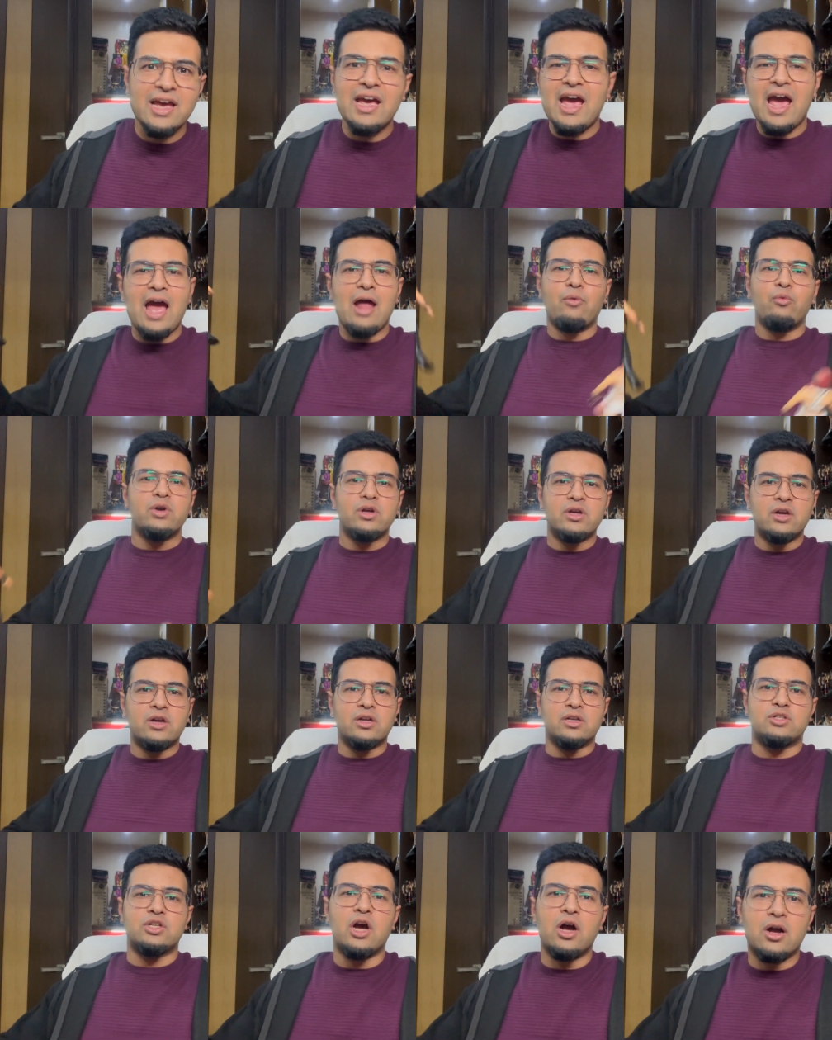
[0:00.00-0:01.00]
and we're going to
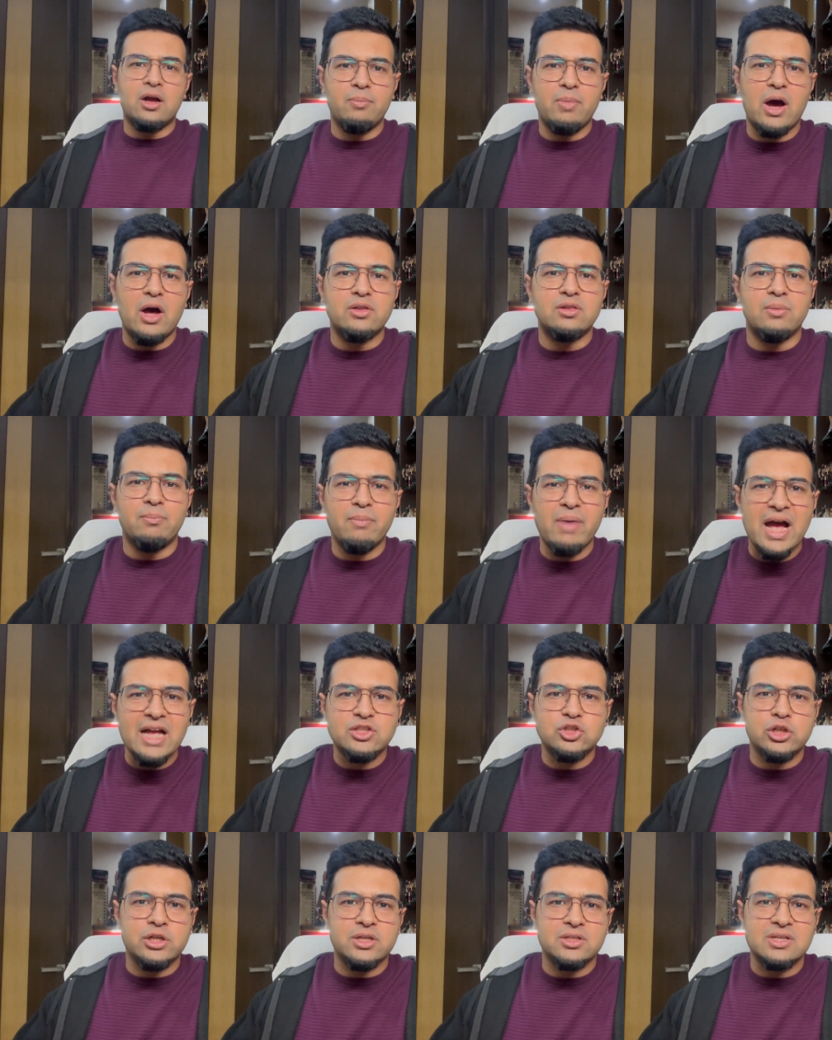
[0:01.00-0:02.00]
talk about the
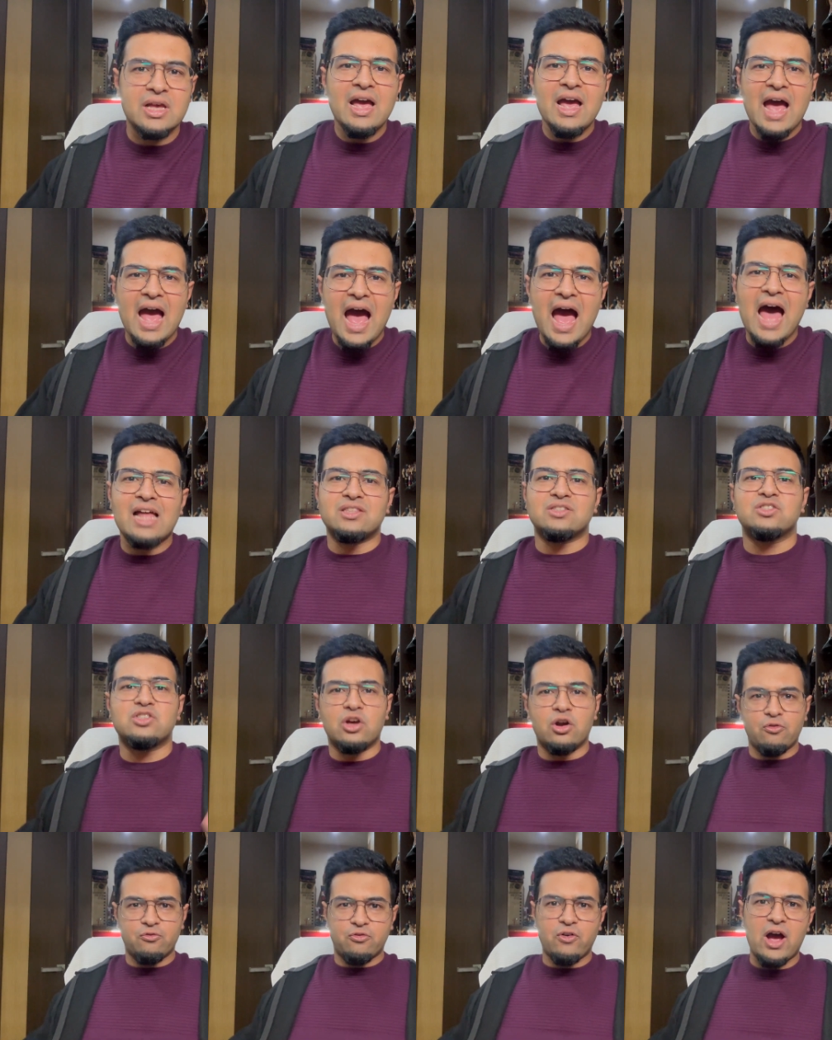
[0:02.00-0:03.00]
matches at
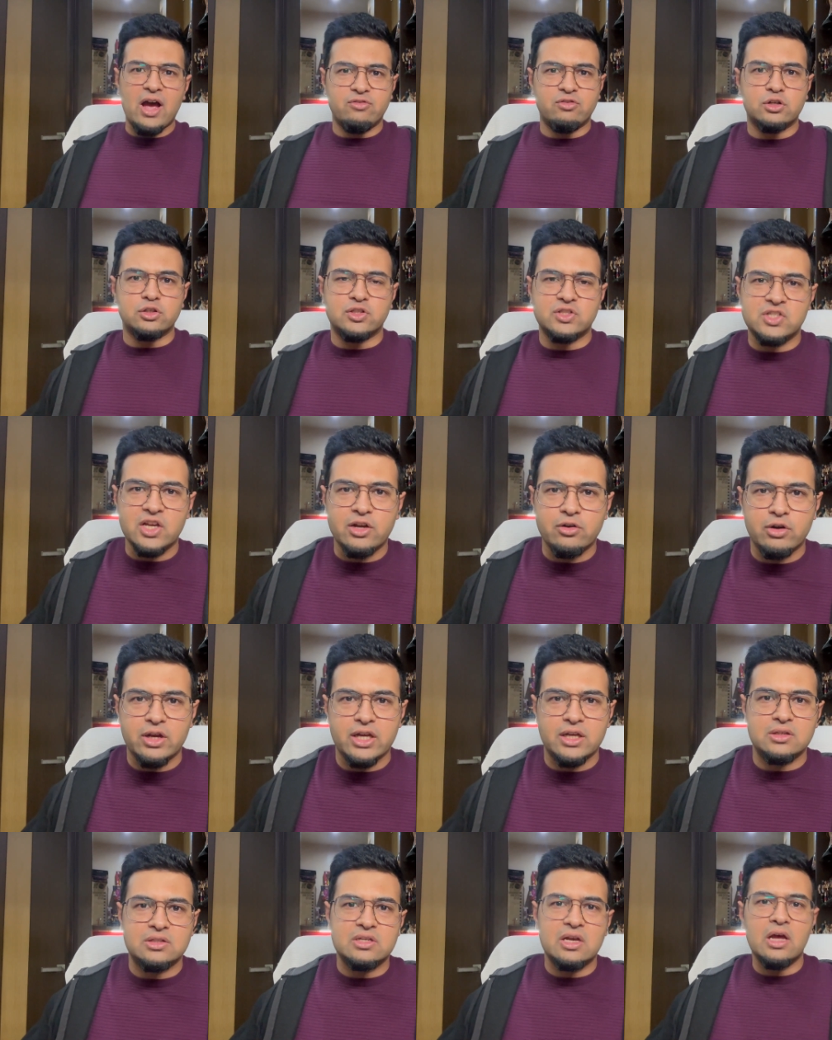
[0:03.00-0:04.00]
Survivor
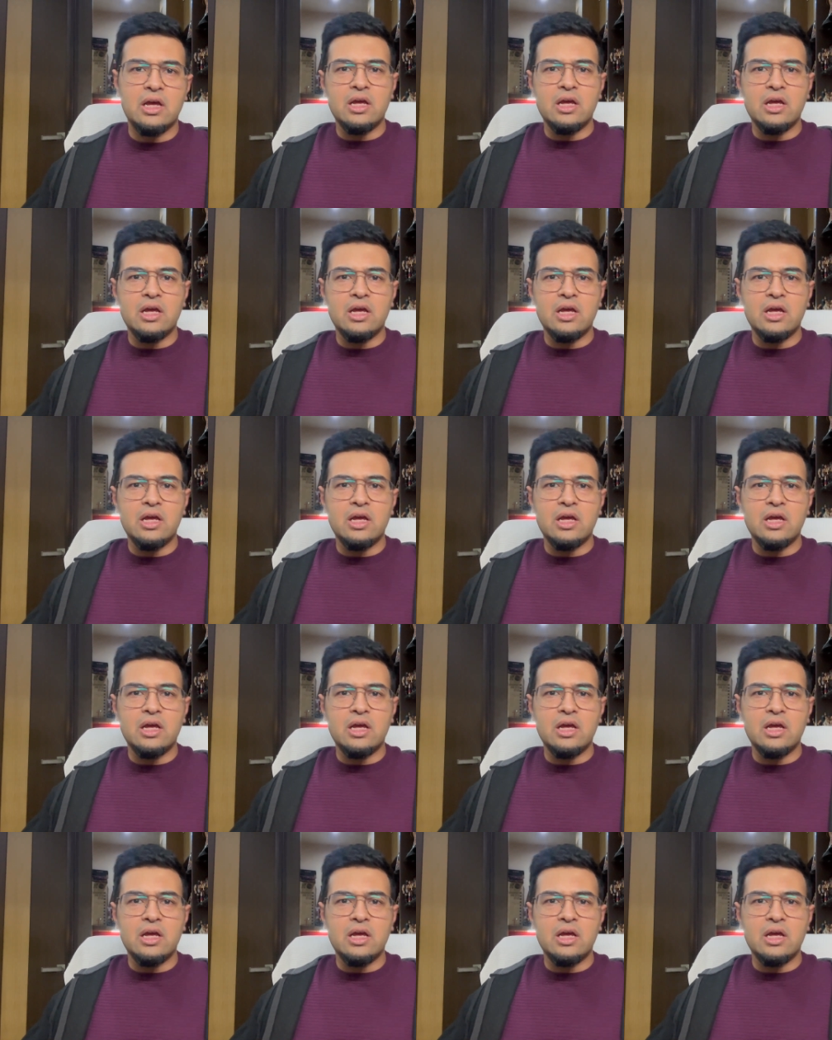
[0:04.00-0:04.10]
Series.